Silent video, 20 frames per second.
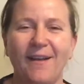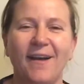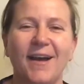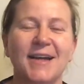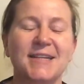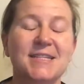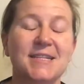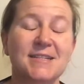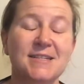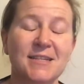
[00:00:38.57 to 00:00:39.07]

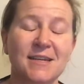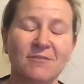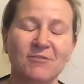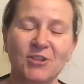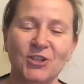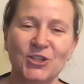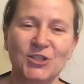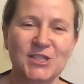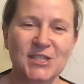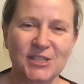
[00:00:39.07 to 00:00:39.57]
I tend to have
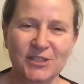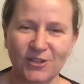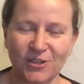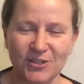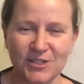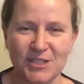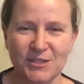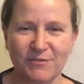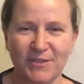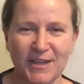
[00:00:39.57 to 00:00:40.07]
lots and
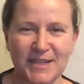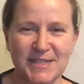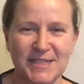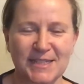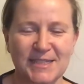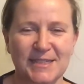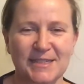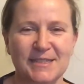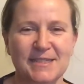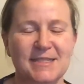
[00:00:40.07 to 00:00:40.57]
lots of
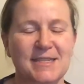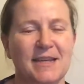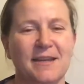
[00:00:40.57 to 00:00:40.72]
ideas.